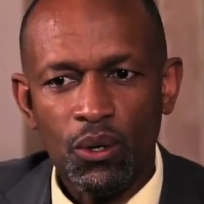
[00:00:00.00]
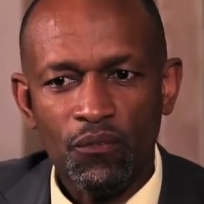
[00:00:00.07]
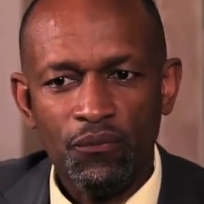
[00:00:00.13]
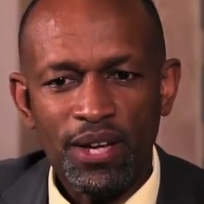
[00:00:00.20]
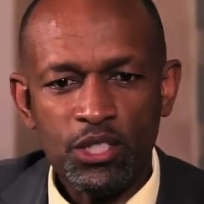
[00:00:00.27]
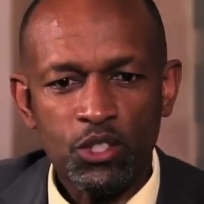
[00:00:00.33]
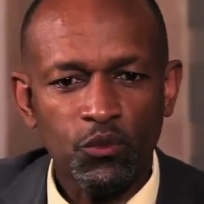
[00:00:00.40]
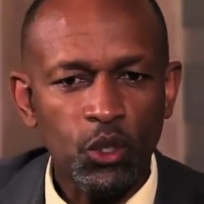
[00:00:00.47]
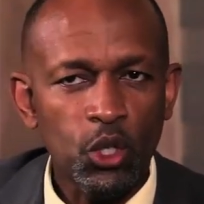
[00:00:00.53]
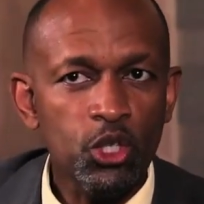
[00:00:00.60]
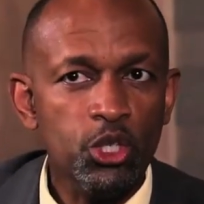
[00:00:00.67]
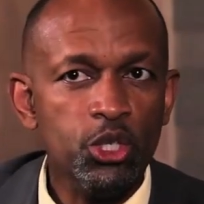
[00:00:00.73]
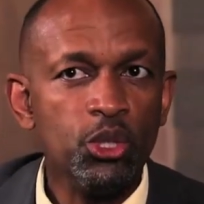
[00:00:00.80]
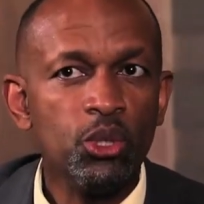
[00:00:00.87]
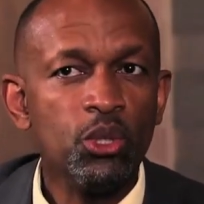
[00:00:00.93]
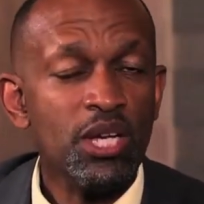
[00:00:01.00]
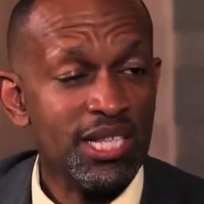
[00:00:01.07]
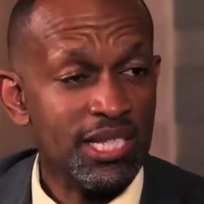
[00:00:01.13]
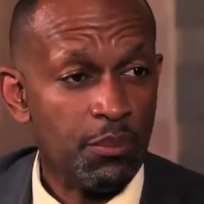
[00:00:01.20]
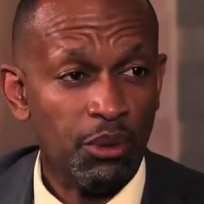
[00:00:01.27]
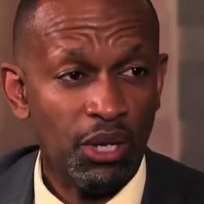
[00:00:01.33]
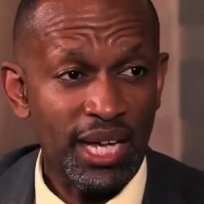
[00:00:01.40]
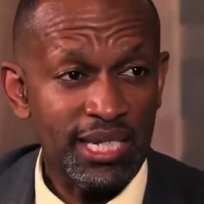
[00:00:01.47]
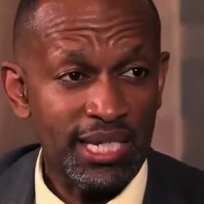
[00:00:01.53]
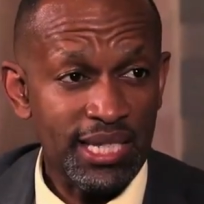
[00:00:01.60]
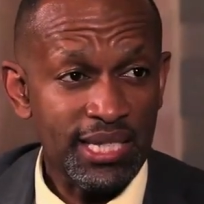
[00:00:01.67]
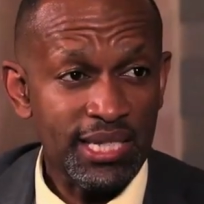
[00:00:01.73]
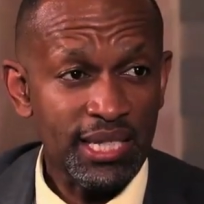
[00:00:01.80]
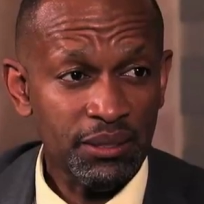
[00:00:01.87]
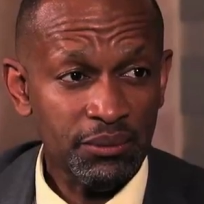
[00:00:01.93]
first of all, no is a polite
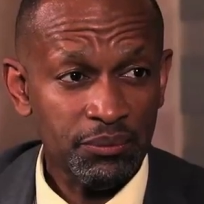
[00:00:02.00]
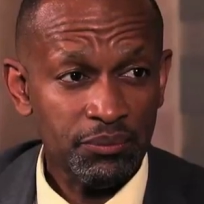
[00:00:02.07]
answer.